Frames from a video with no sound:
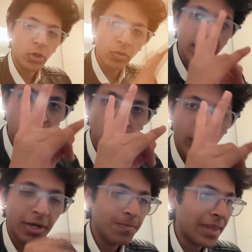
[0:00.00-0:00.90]
are two ways to
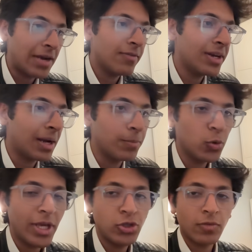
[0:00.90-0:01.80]
do it and we will come
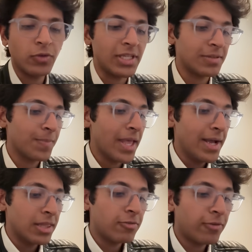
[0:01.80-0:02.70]
to each of these.
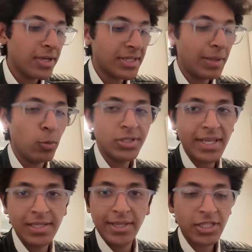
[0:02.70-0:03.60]
The first and the most
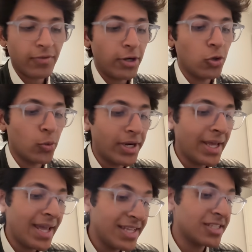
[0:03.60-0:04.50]
easiest way to do
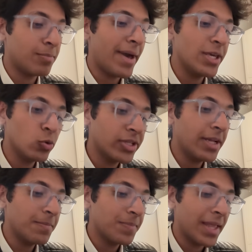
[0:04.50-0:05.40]
it is by
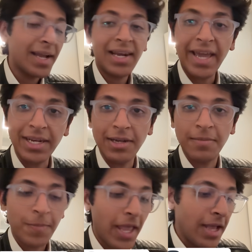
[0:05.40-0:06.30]
using Cline.
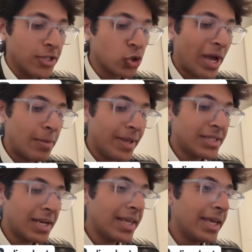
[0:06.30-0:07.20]
So I'll
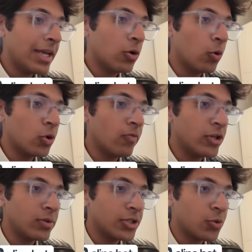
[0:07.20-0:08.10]
basically go to
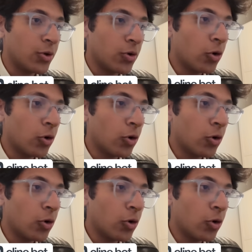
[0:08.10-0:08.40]
Visual Studio